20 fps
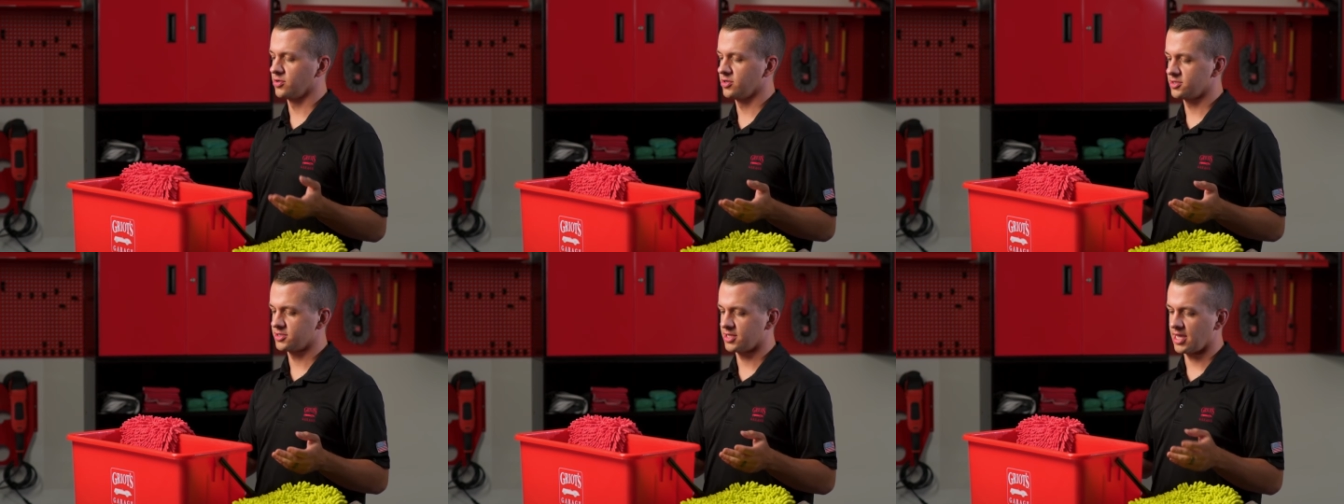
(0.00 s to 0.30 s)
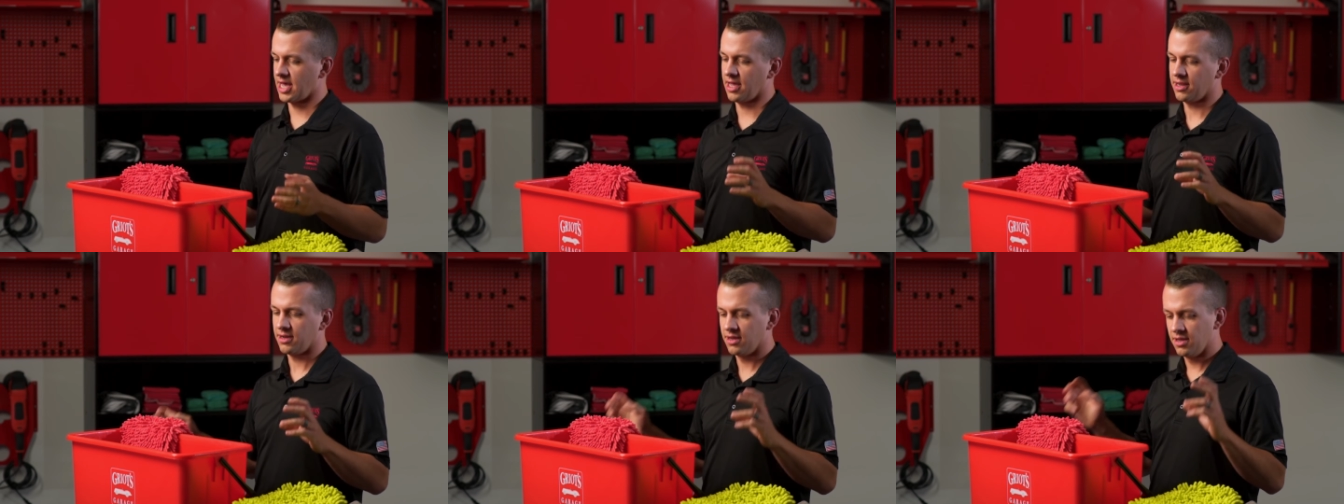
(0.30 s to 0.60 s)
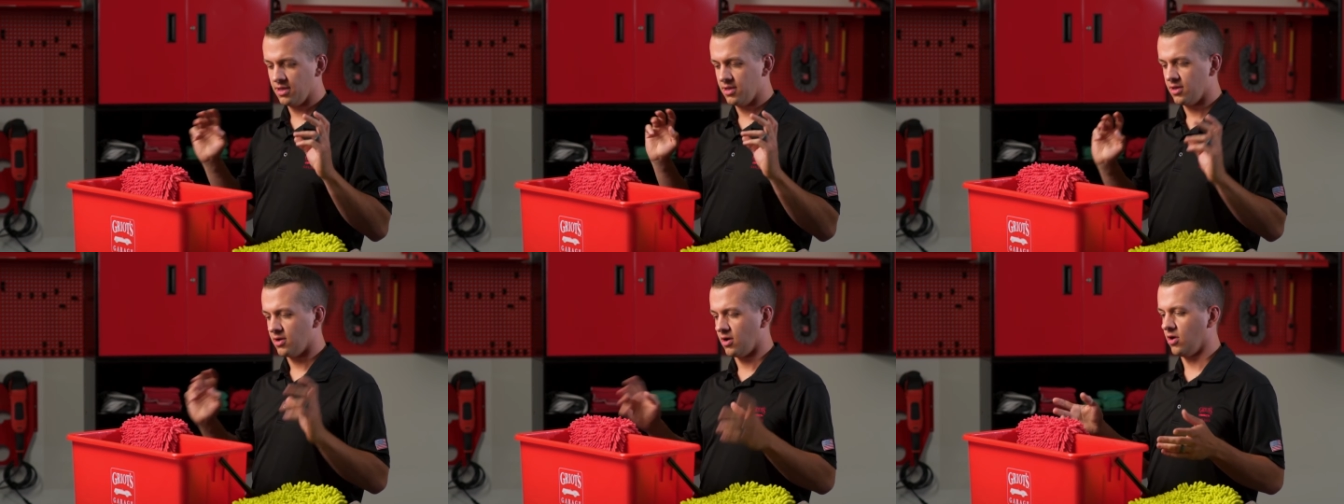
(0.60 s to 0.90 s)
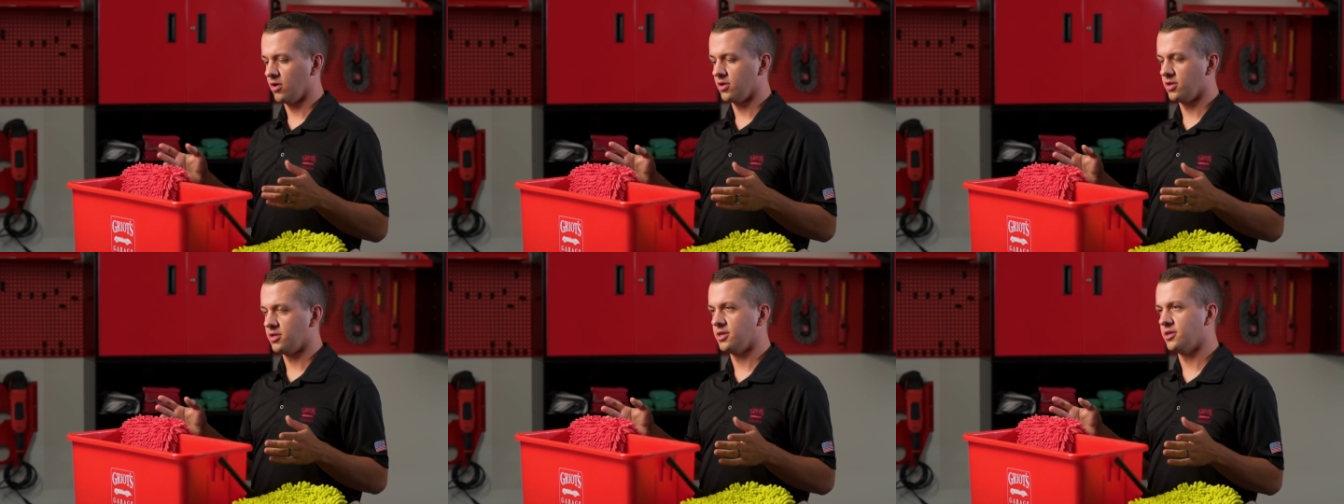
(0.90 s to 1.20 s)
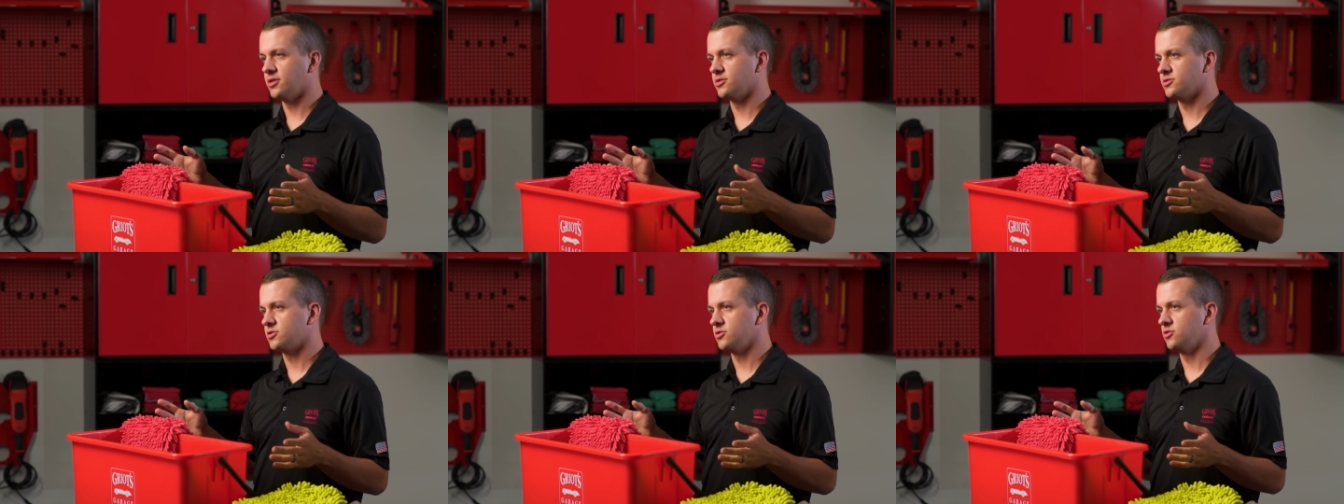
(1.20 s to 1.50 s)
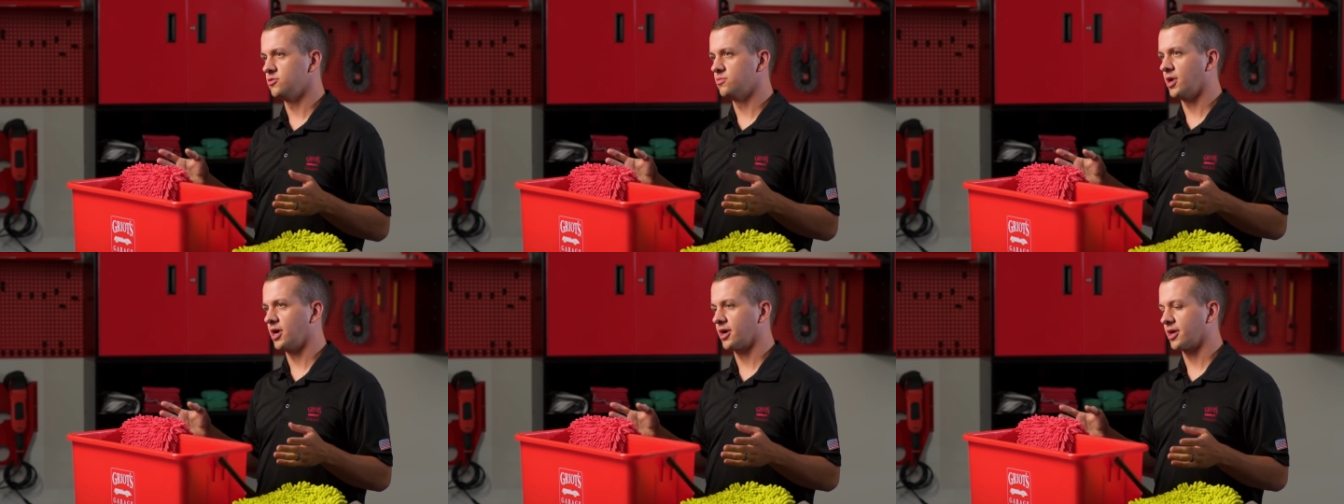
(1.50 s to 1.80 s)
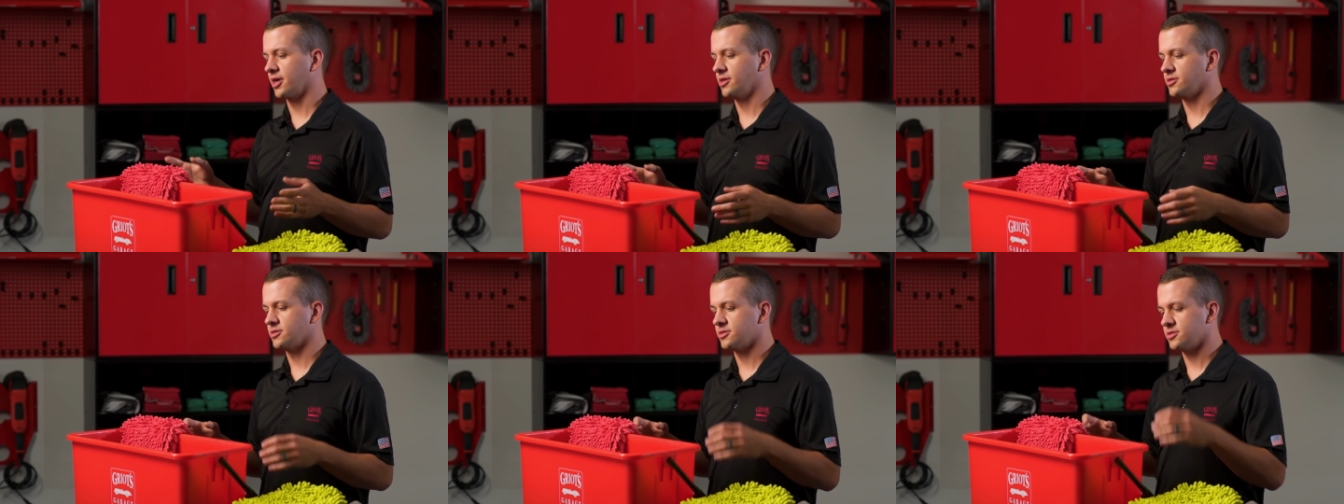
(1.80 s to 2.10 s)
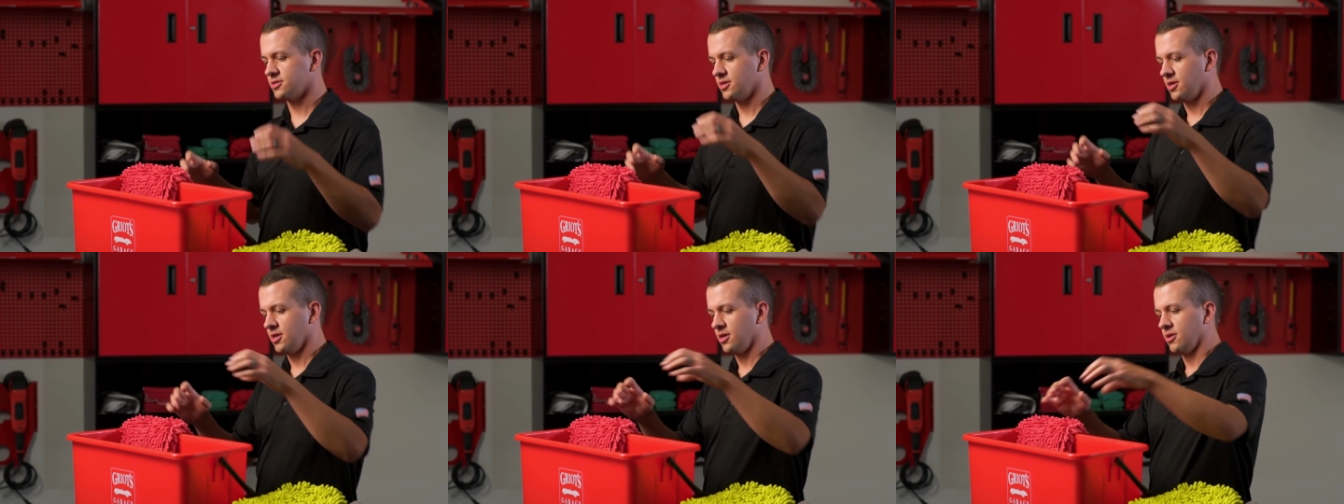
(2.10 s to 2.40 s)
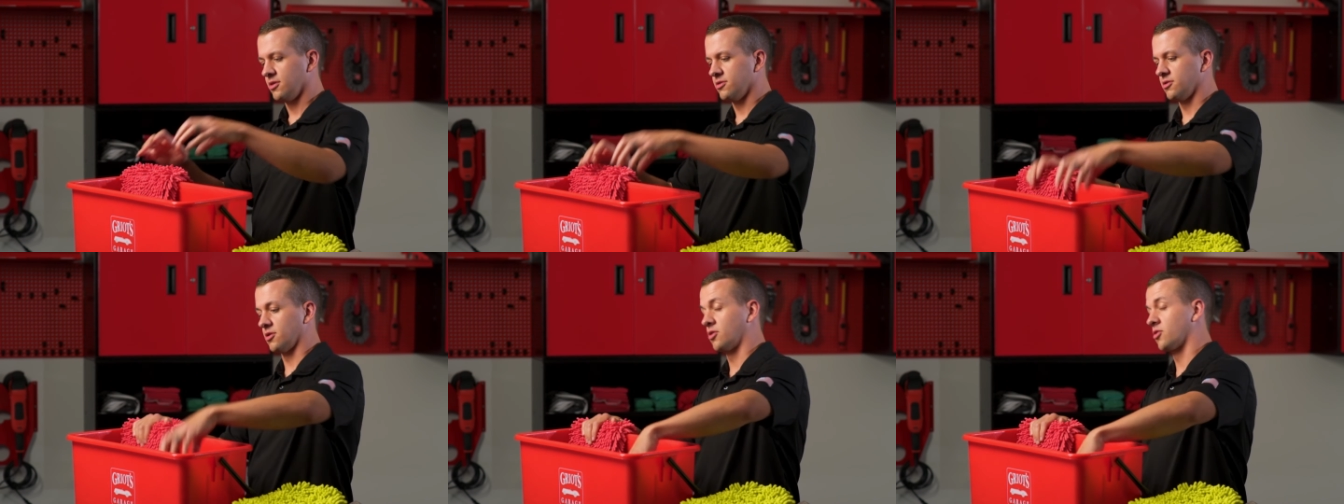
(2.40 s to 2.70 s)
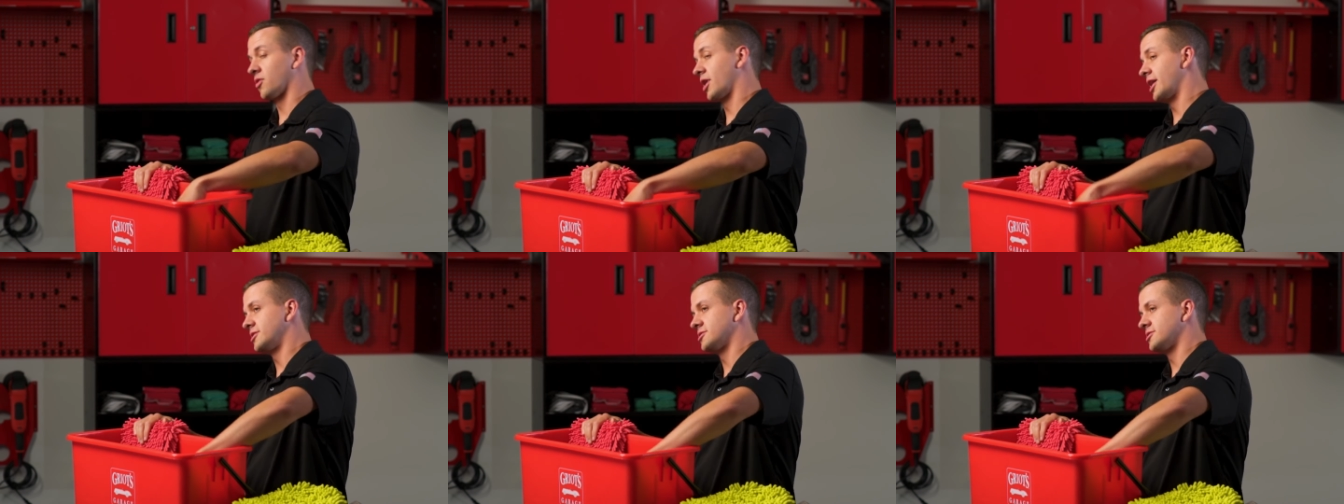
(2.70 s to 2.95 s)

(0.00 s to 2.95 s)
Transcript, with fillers: simple as that. All you need is two buckets. The